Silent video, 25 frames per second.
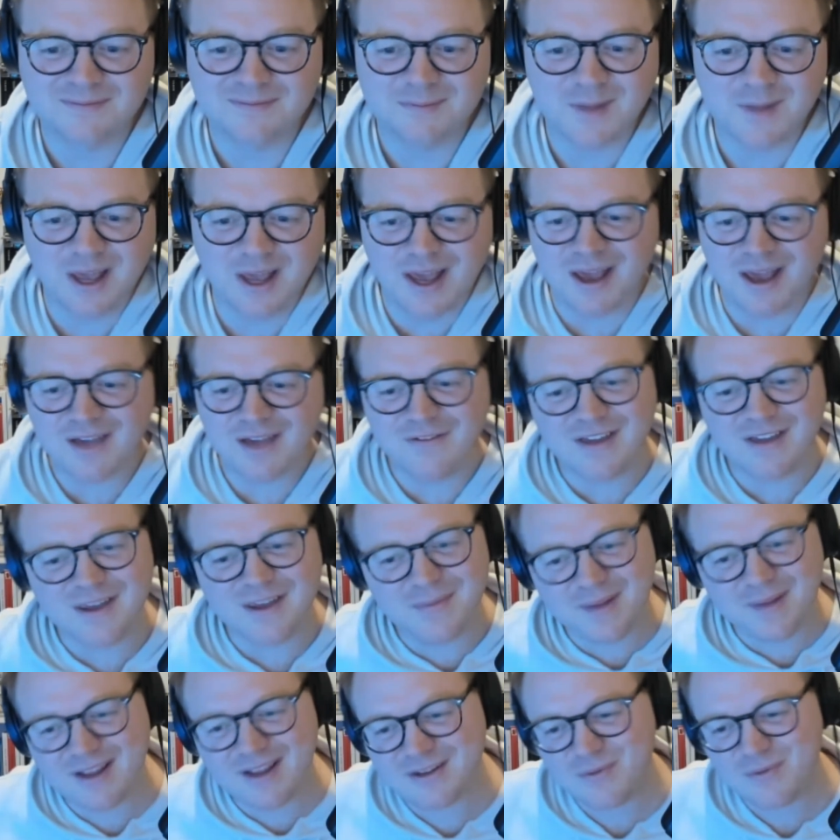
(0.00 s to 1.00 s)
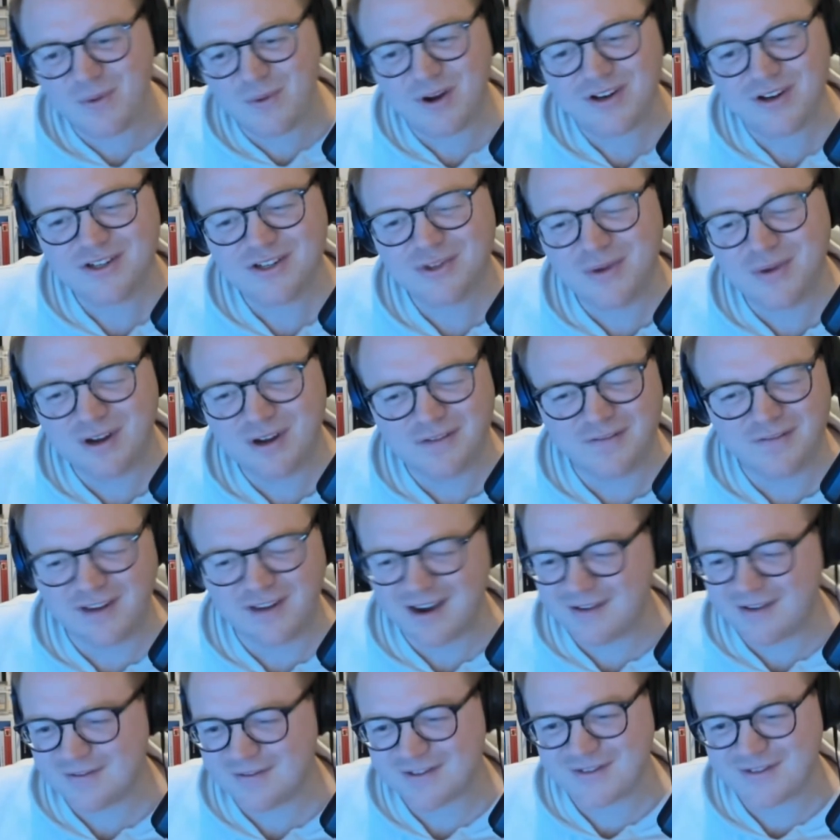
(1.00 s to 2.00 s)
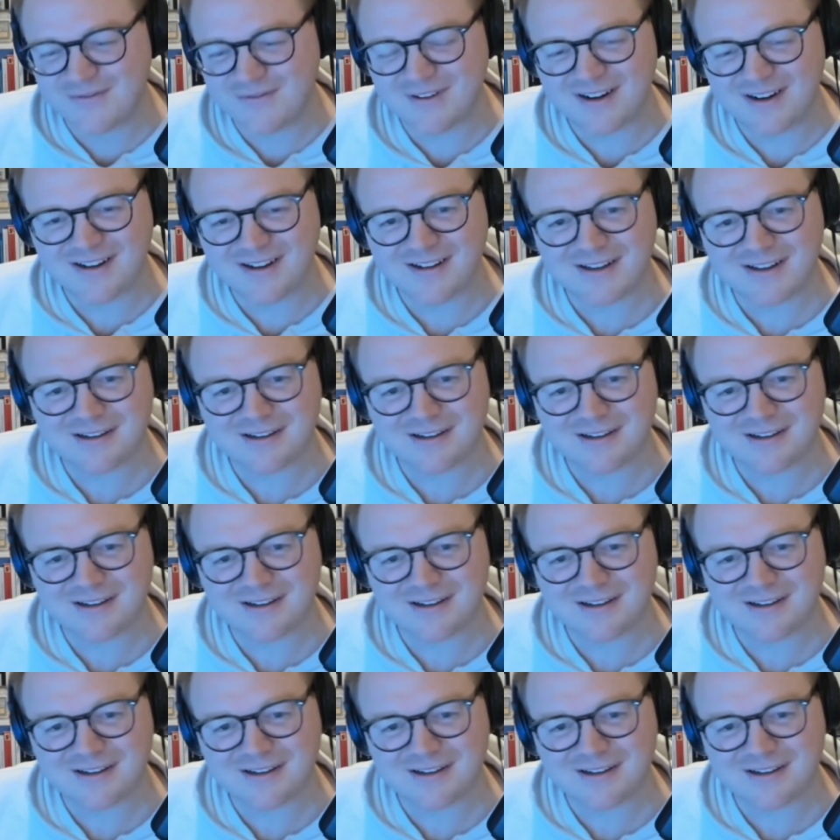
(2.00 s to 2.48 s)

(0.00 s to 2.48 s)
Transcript: Yeah, I think he played 125 or something like that.